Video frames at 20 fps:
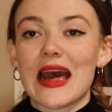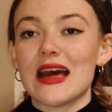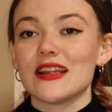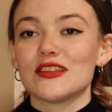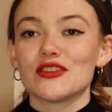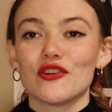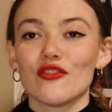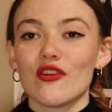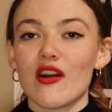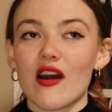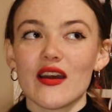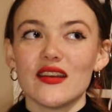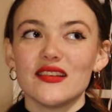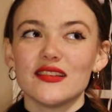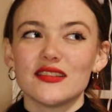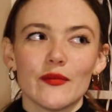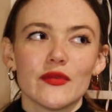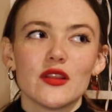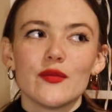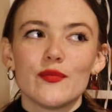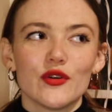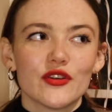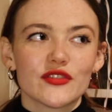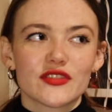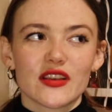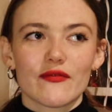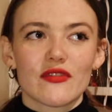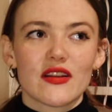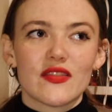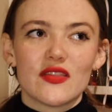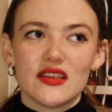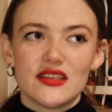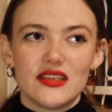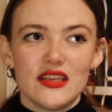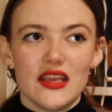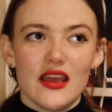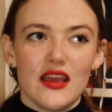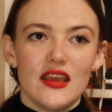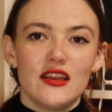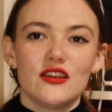categorise some of the books I've read this
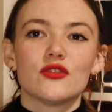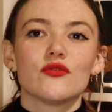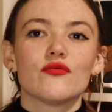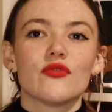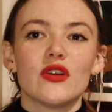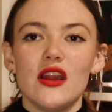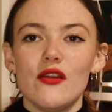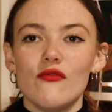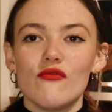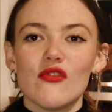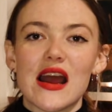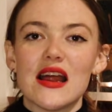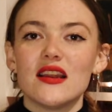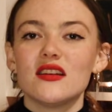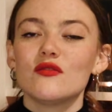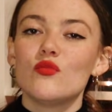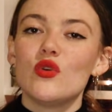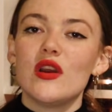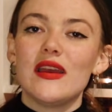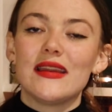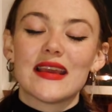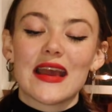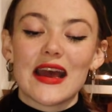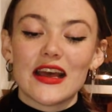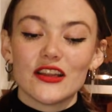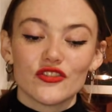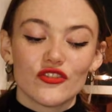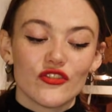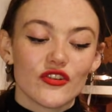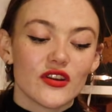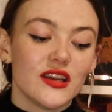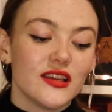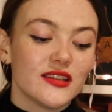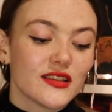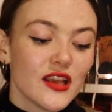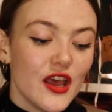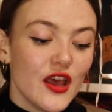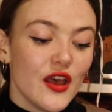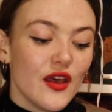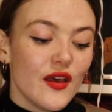year into really random weird
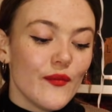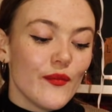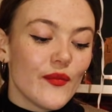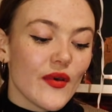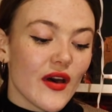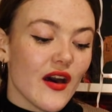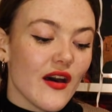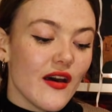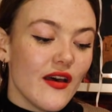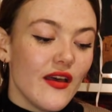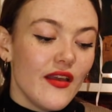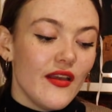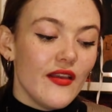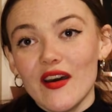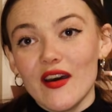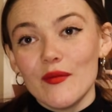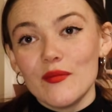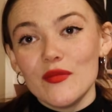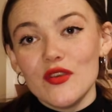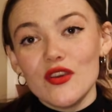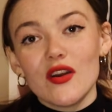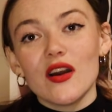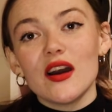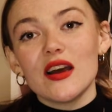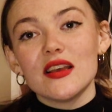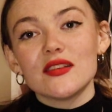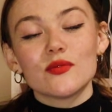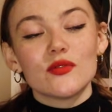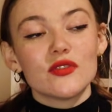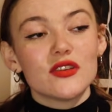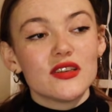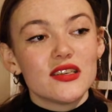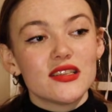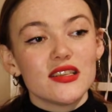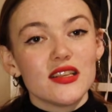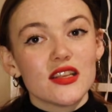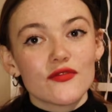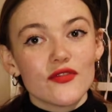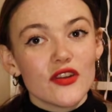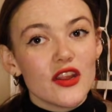categories. But um, you guys wanted to
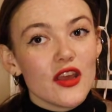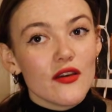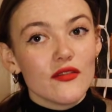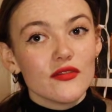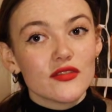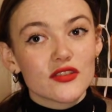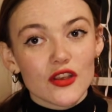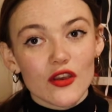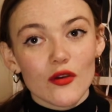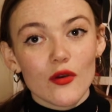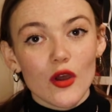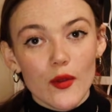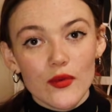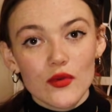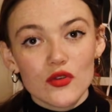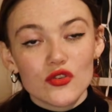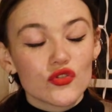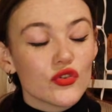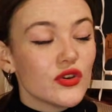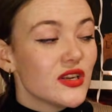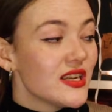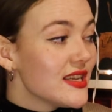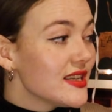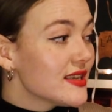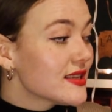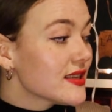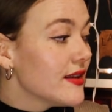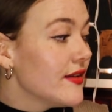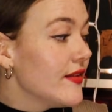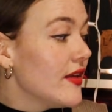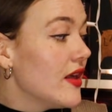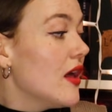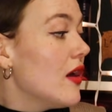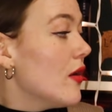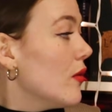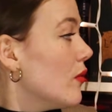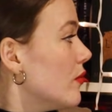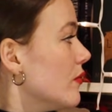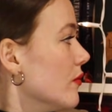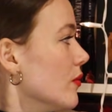see this video, so I hope you enjoyed it.
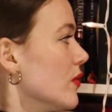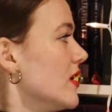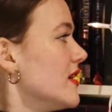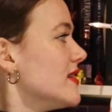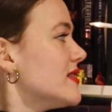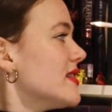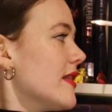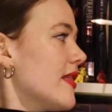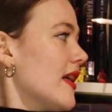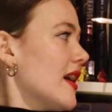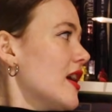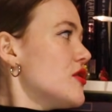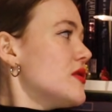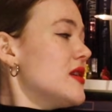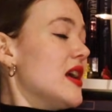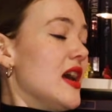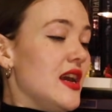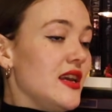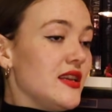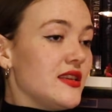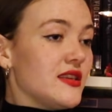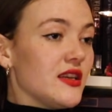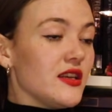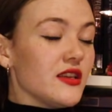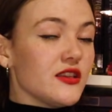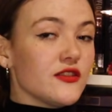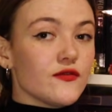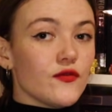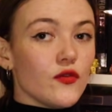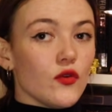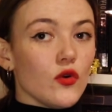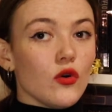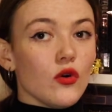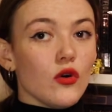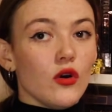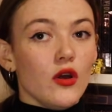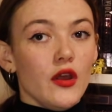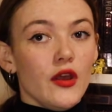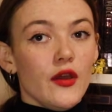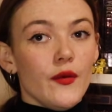I'm going to say thank you to ASUS
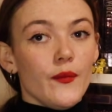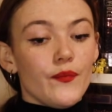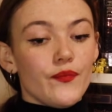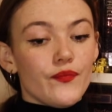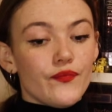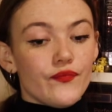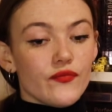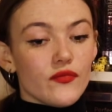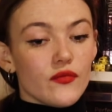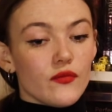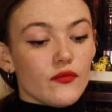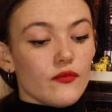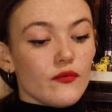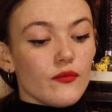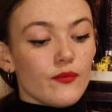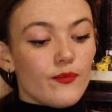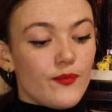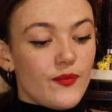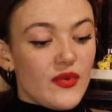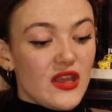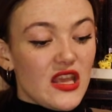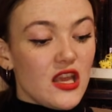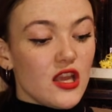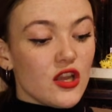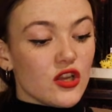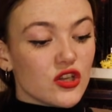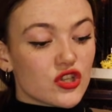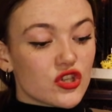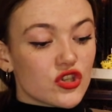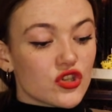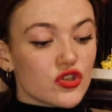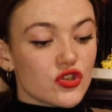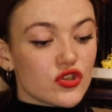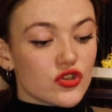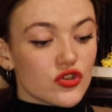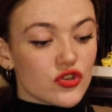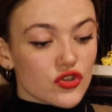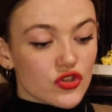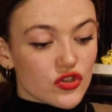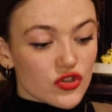for being
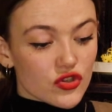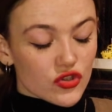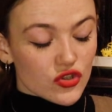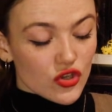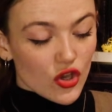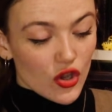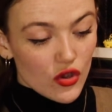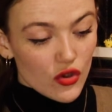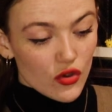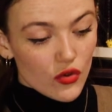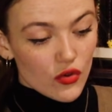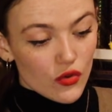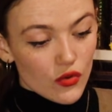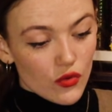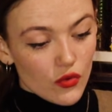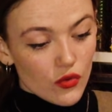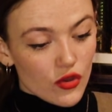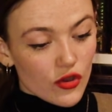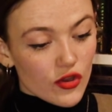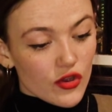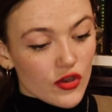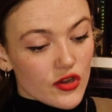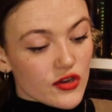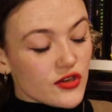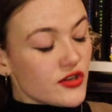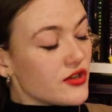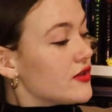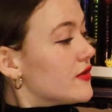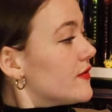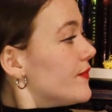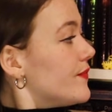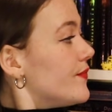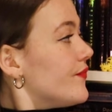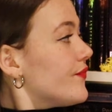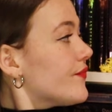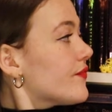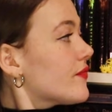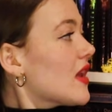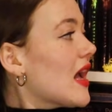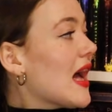so good
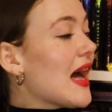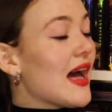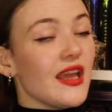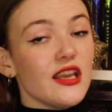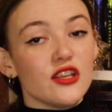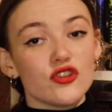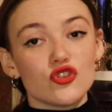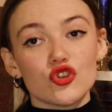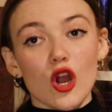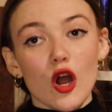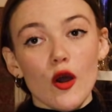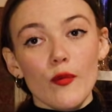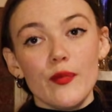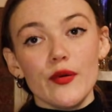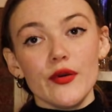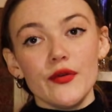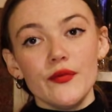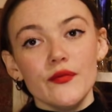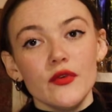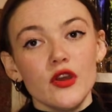at his job,